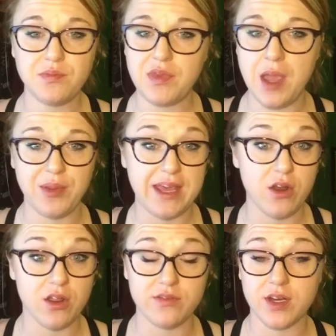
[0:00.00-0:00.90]
I plan
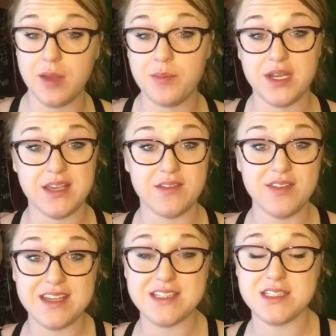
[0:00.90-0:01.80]
all of our company
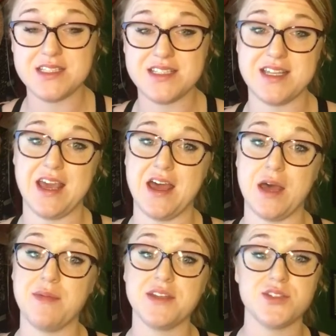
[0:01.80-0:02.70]
events,
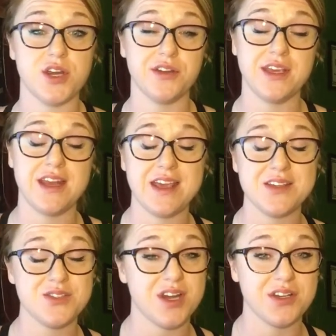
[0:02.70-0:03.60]
internally and
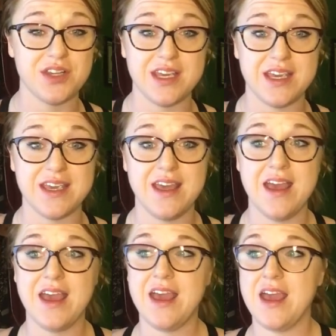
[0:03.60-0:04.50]
externally,
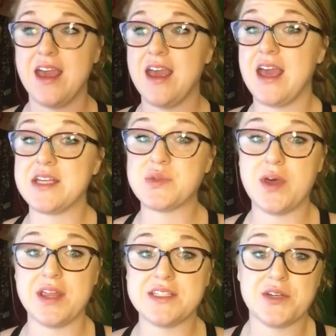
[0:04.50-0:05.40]
as
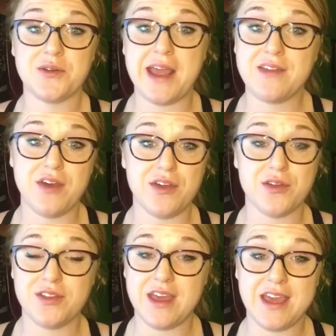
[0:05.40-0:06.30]
well as an array of other
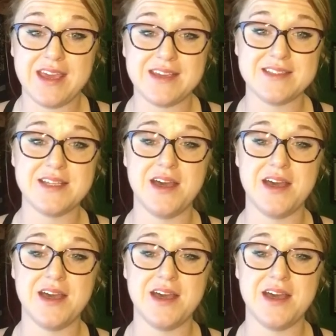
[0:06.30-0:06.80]
things.